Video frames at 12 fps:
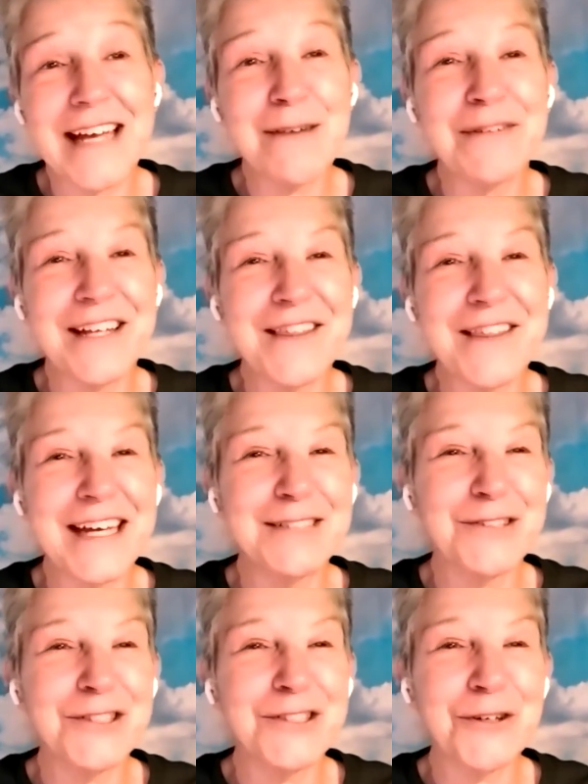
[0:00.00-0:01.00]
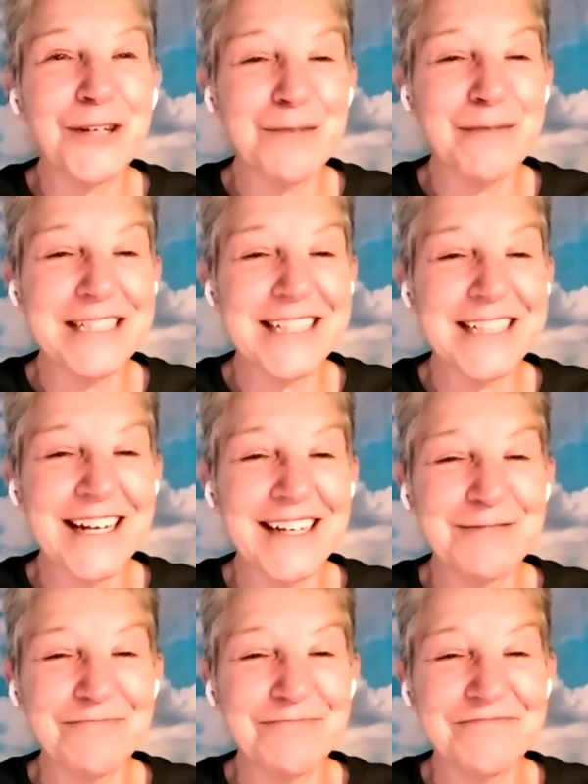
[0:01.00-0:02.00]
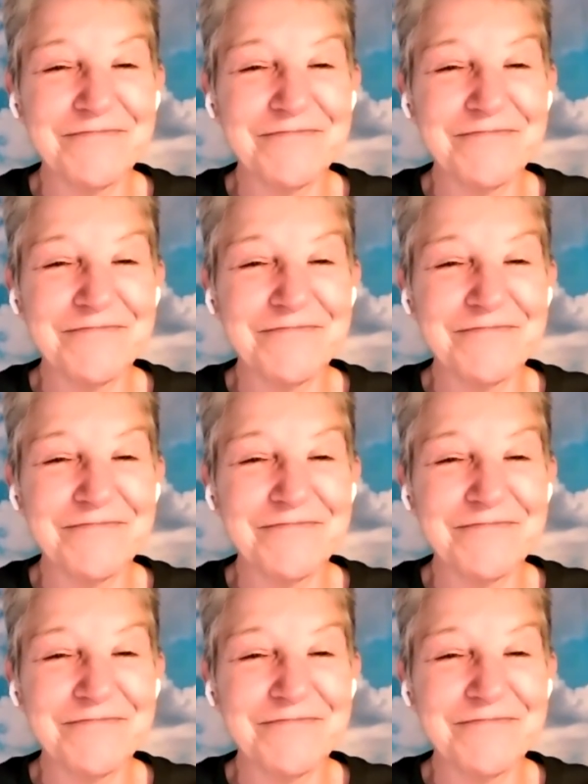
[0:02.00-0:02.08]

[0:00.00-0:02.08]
Emily, thanks for joining me today.